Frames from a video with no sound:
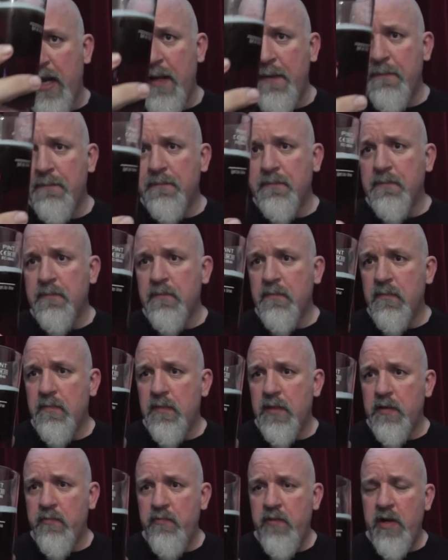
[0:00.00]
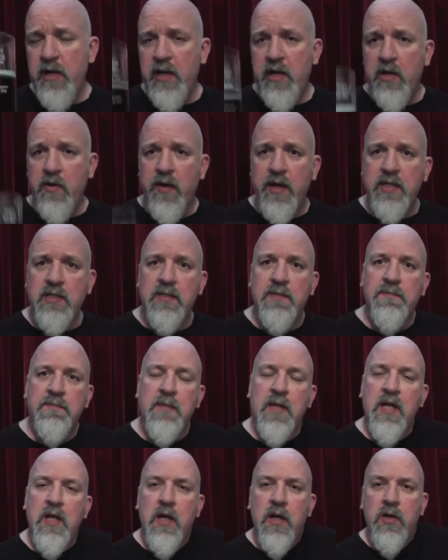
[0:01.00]
there. Really nice.
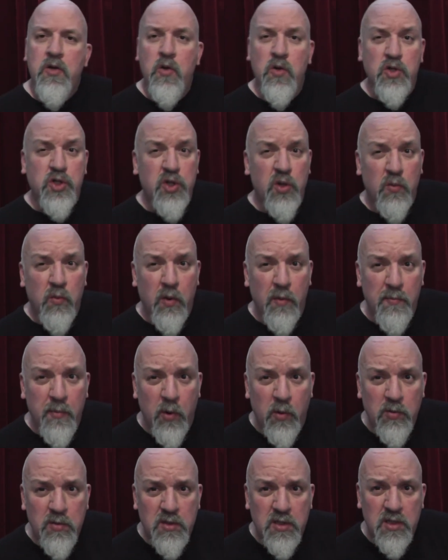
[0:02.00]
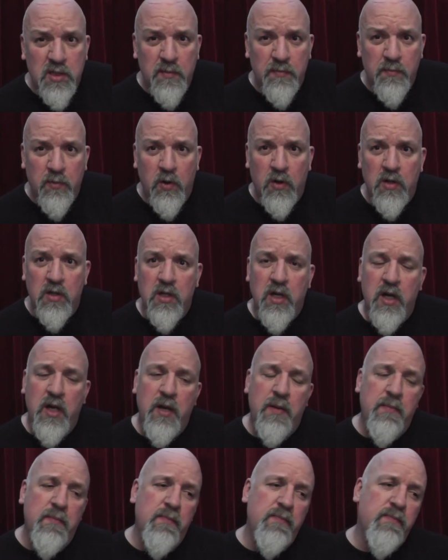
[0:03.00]
Not sure what malts and what
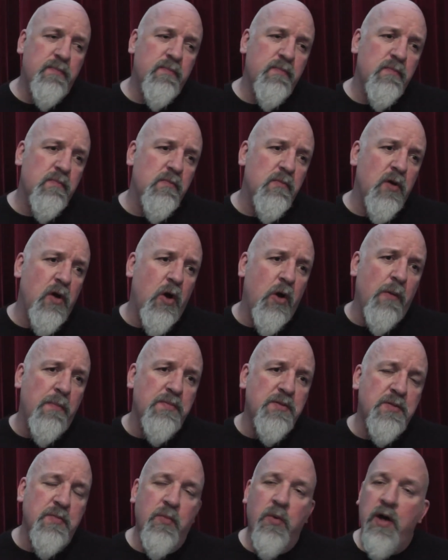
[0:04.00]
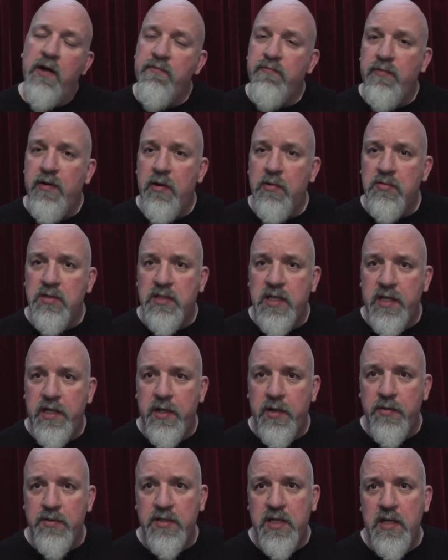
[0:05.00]
um, hops and whatever else they're
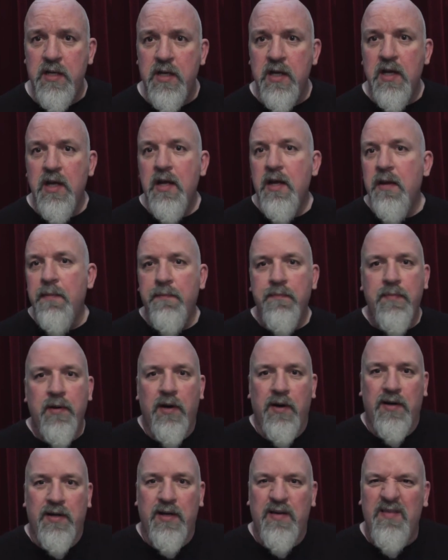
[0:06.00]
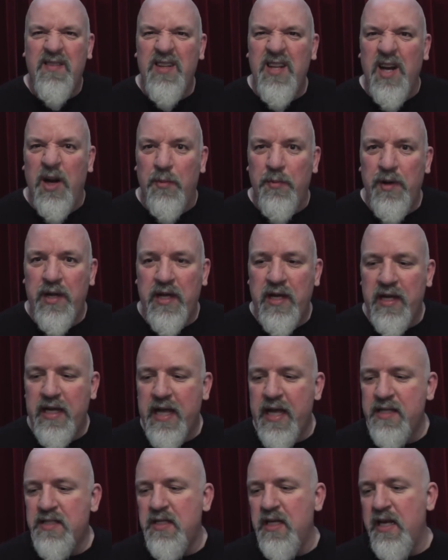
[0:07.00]
using, but I can, you know, we can
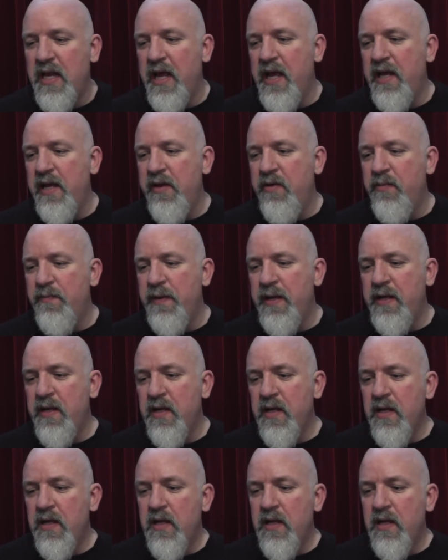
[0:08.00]
guess at that a little bit.